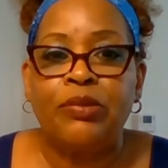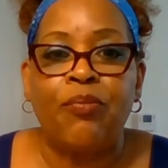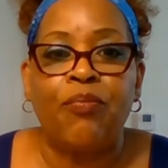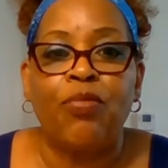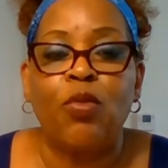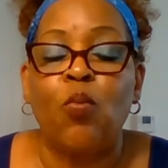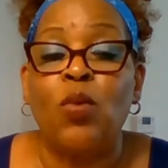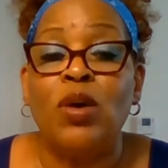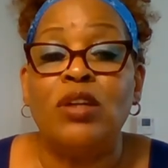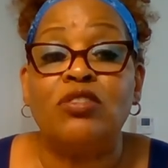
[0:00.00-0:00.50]

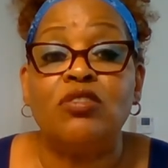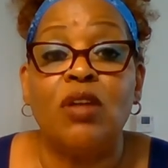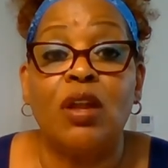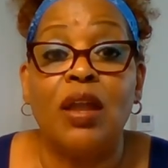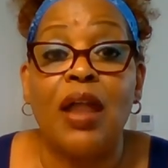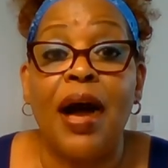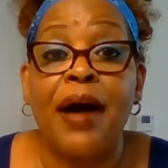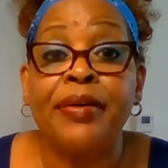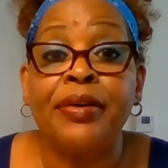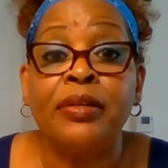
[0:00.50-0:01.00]
Went to the
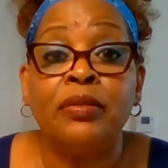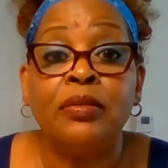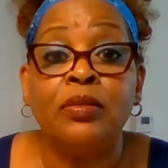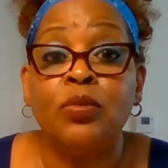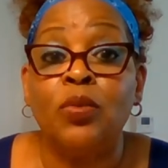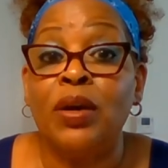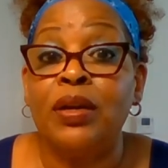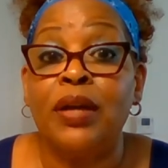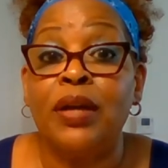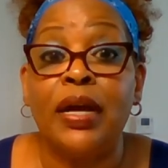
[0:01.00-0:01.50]
locker,
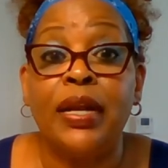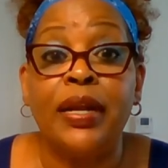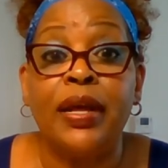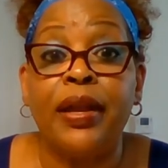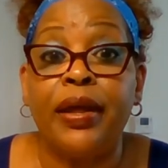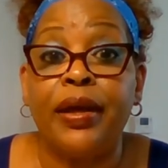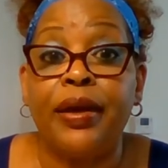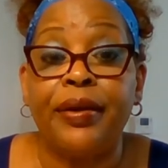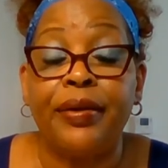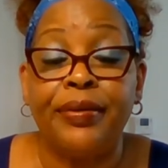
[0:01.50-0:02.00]
wasn't nothing in it.